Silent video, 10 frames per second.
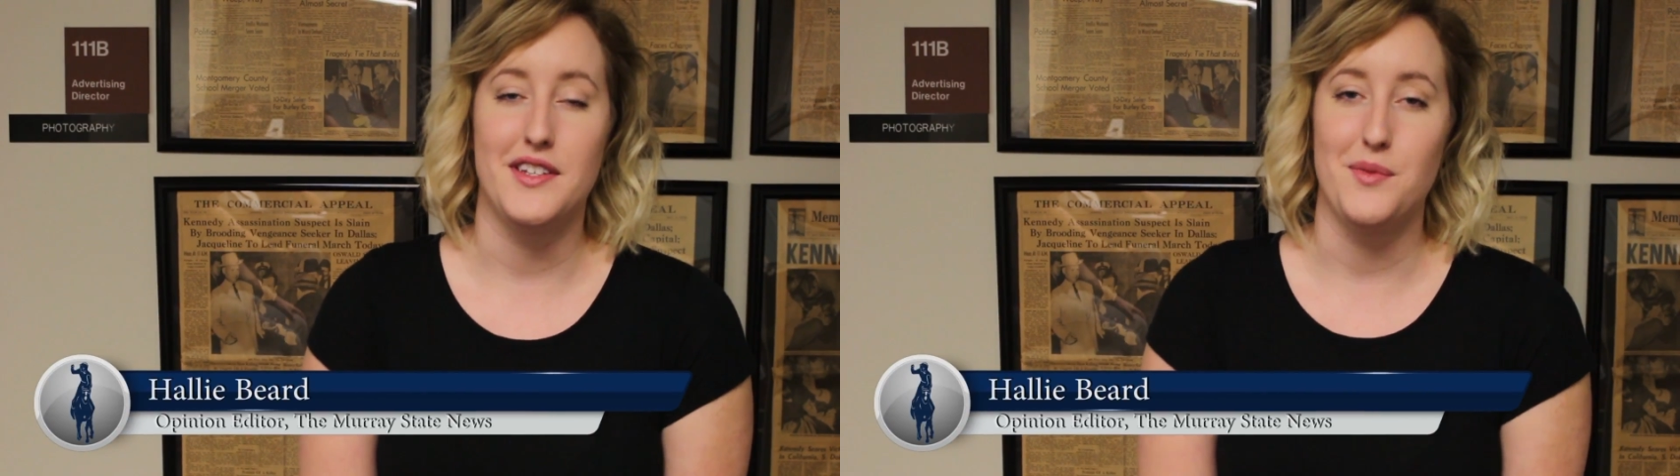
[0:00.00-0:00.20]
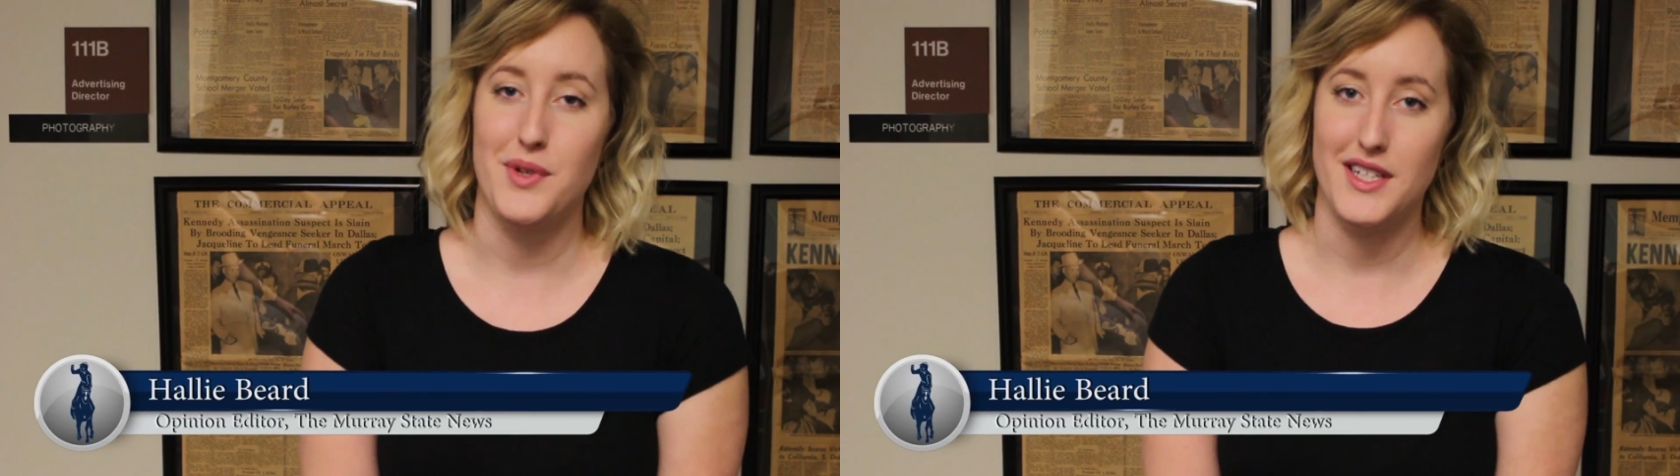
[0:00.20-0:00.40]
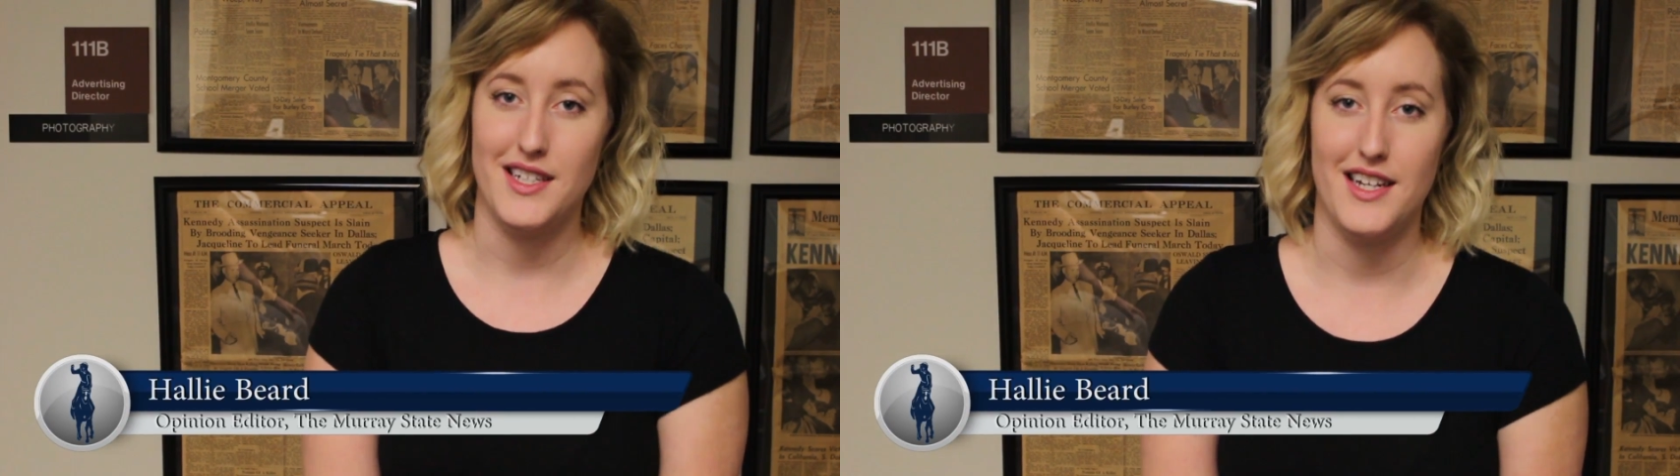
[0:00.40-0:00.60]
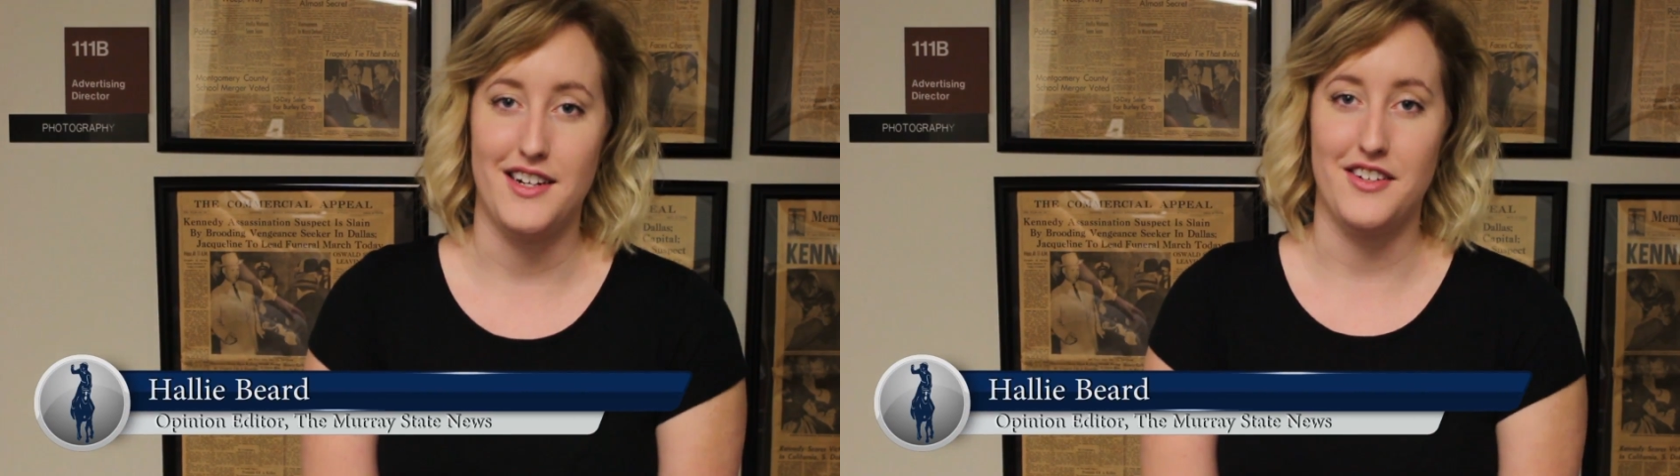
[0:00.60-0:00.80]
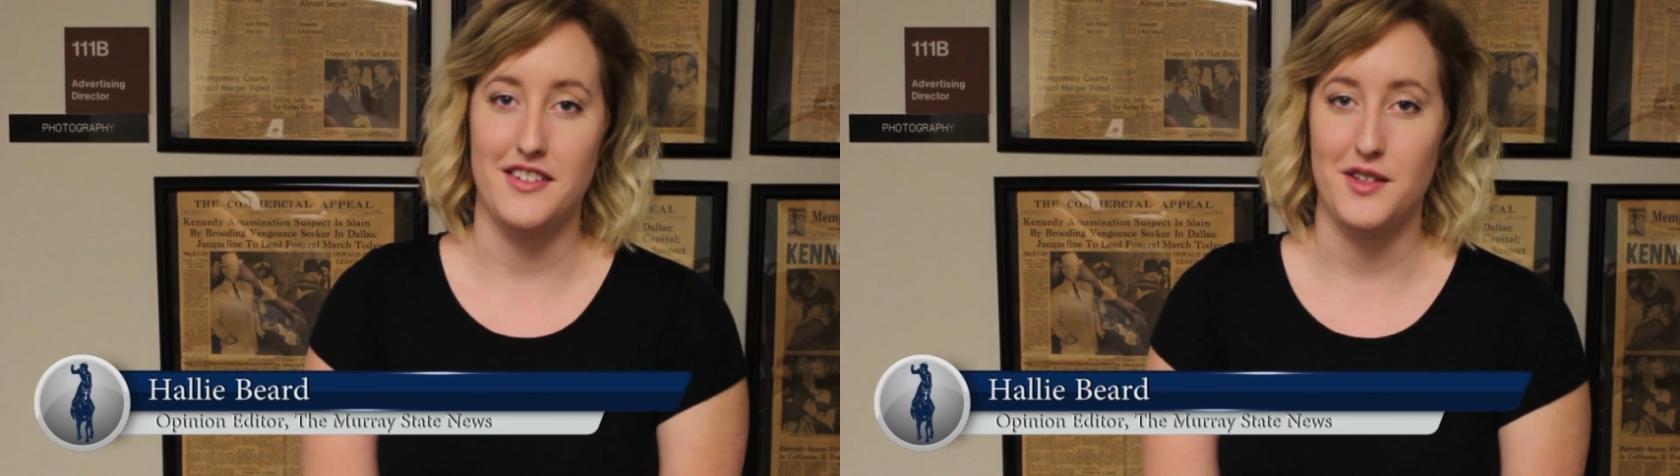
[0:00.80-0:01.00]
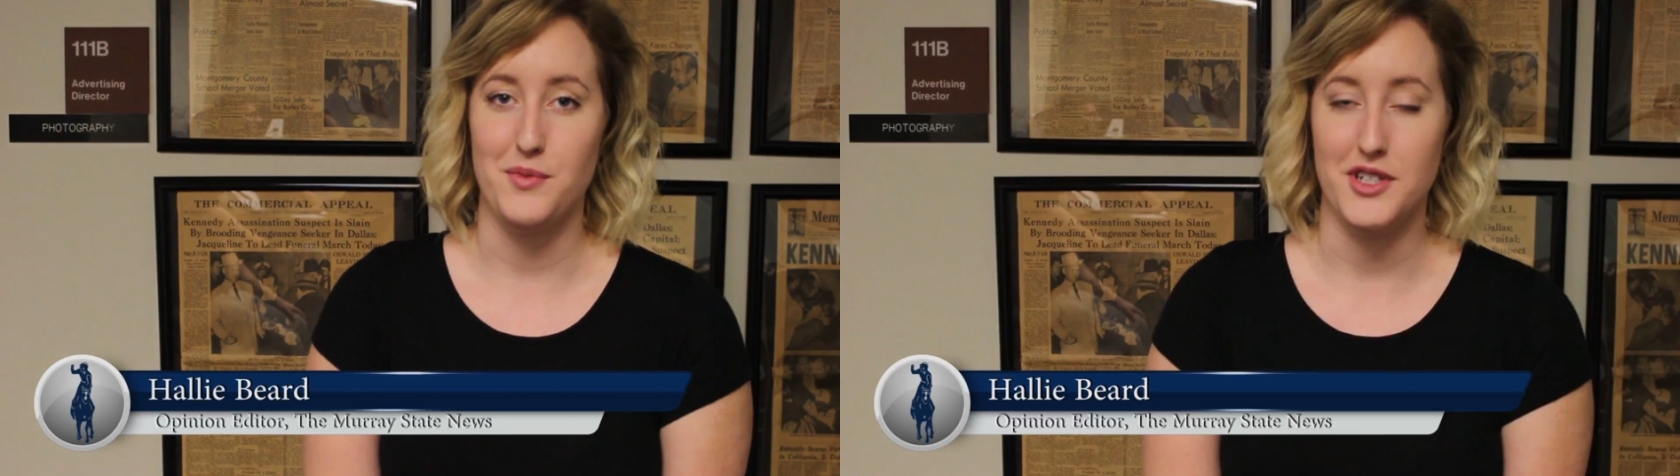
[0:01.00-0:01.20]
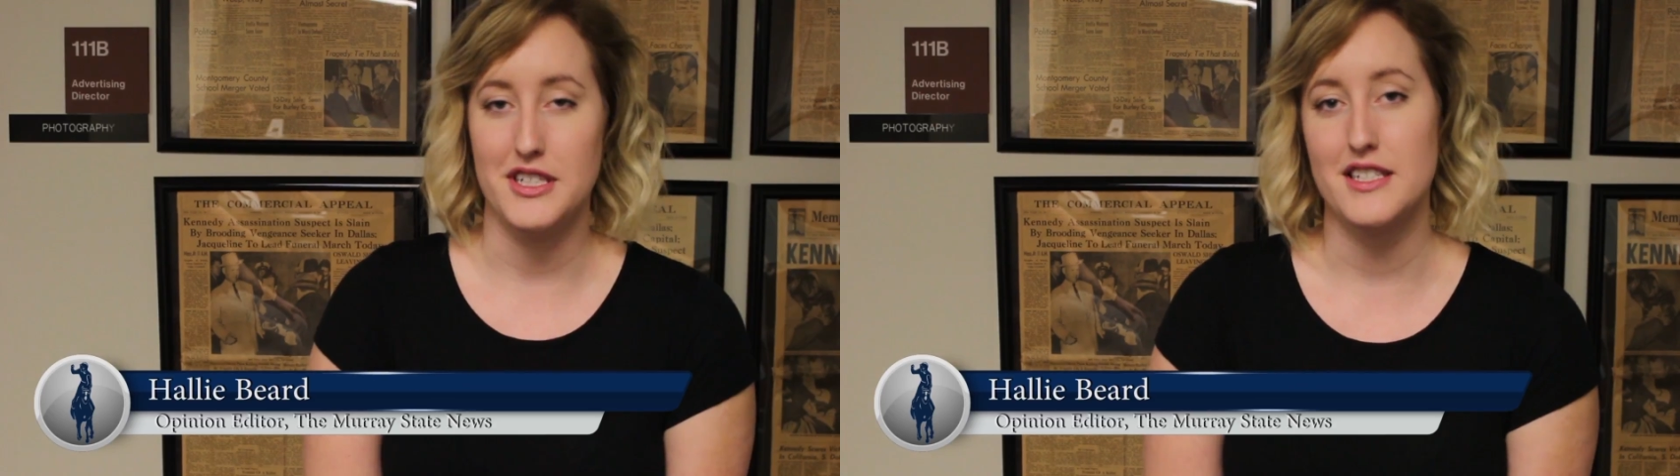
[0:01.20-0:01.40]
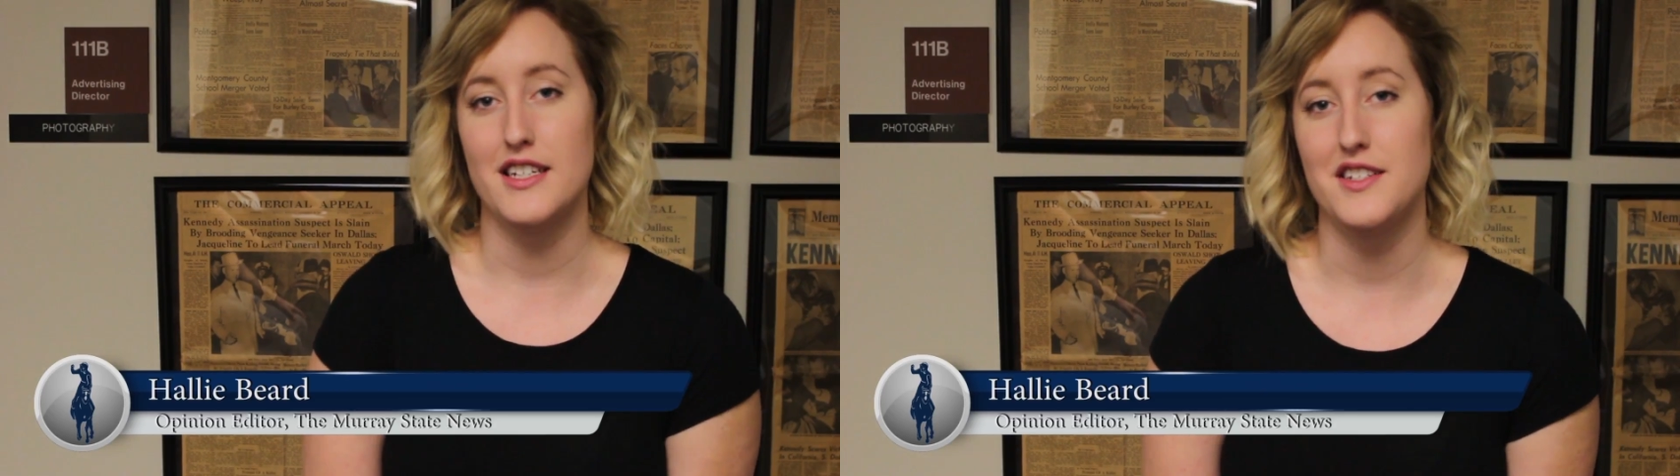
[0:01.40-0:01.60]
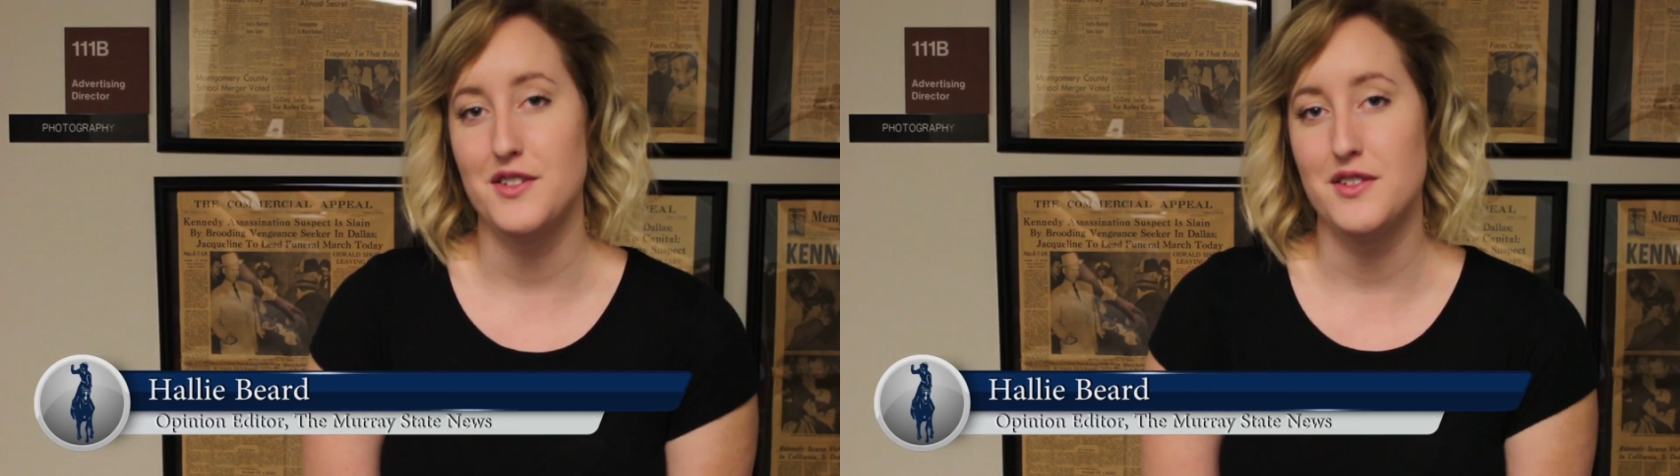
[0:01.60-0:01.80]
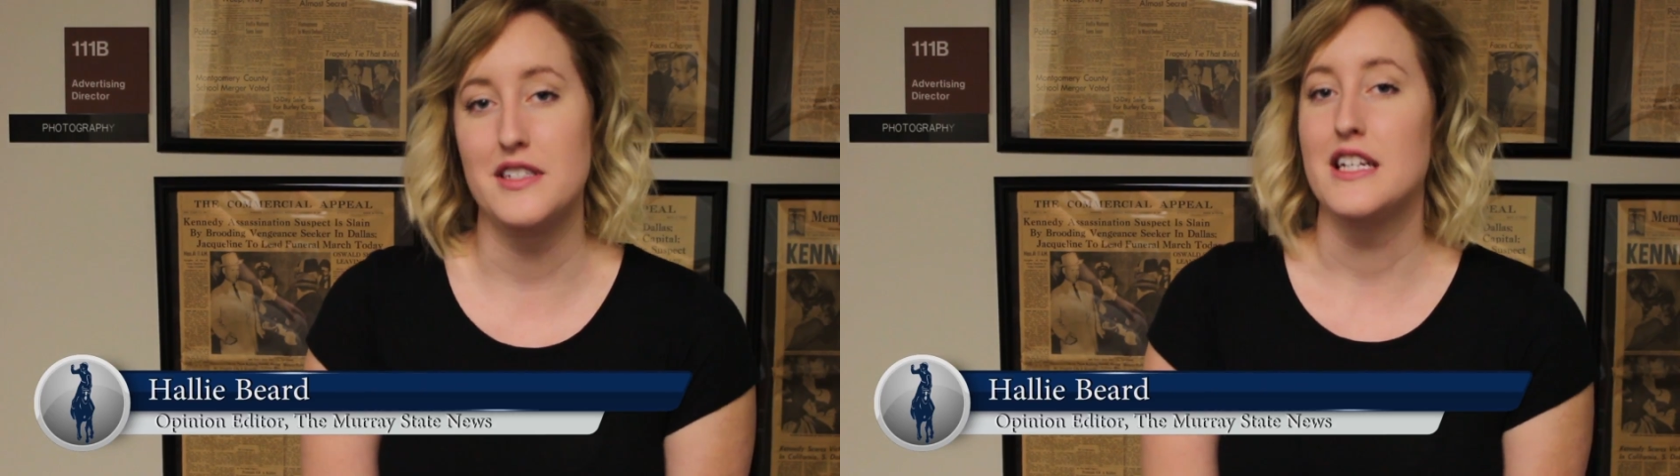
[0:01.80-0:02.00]
the opinion editor at the Murray State
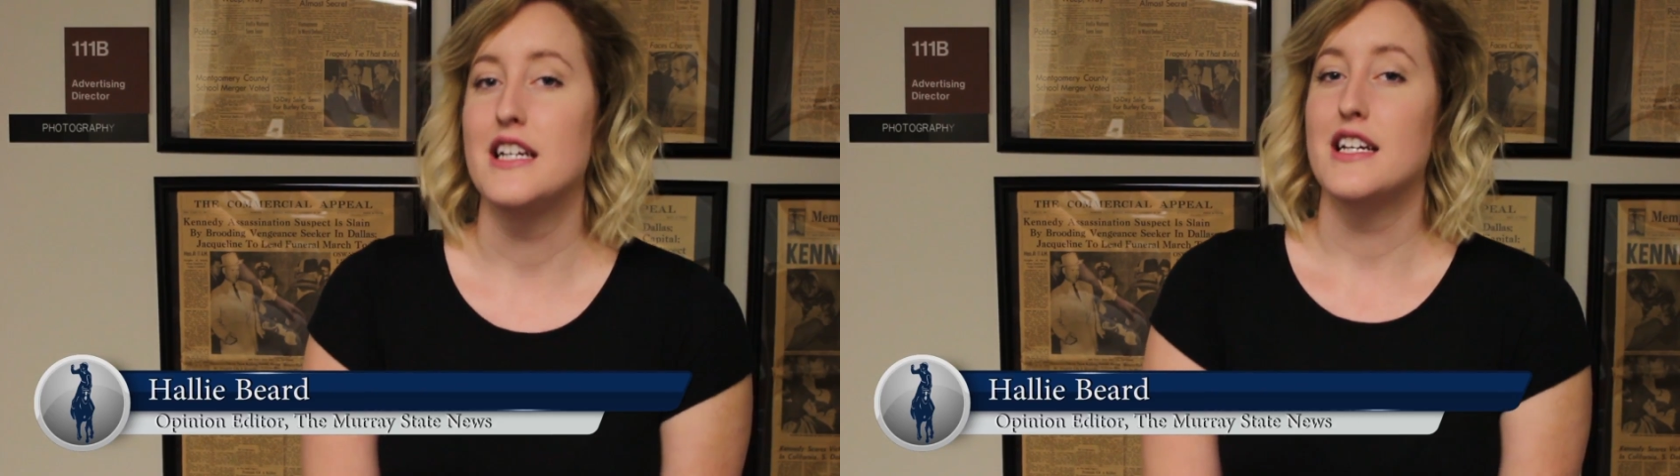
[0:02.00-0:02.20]
News.